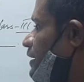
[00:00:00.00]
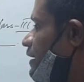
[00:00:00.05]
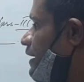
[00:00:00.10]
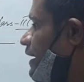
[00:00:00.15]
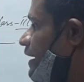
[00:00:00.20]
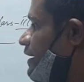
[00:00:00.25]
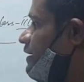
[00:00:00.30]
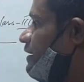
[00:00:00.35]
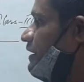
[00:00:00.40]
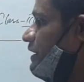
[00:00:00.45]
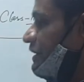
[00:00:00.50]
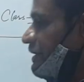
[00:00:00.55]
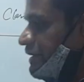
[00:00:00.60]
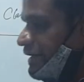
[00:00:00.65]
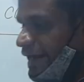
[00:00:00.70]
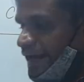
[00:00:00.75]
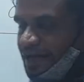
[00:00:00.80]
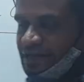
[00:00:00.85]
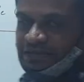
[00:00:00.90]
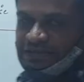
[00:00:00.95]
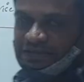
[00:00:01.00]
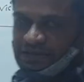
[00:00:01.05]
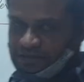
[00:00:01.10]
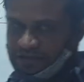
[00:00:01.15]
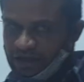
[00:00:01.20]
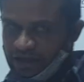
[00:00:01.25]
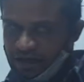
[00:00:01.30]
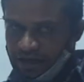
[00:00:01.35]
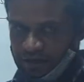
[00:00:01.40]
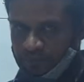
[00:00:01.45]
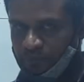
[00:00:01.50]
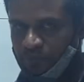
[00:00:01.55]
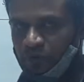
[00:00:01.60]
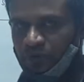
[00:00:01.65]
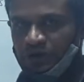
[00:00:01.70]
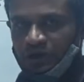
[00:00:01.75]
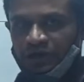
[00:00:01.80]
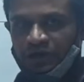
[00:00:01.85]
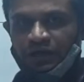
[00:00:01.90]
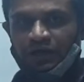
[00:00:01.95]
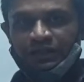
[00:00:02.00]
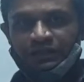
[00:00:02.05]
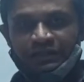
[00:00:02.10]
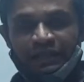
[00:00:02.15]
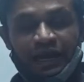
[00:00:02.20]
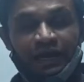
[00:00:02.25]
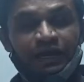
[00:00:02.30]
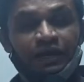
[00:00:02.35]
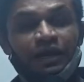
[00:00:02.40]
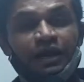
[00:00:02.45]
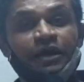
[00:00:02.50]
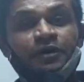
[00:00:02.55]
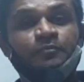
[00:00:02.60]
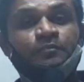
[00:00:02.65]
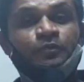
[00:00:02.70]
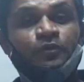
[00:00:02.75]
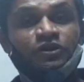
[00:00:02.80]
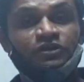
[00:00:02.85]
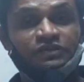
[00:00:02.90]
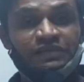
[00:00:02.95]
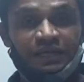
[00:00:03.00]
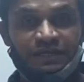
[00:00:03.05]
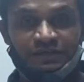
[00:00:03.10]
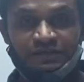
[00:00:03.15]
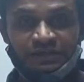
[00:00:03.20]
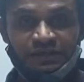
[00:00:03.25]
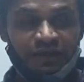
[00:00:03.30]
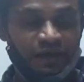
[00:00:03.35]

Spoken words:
It takes the input, then it processes,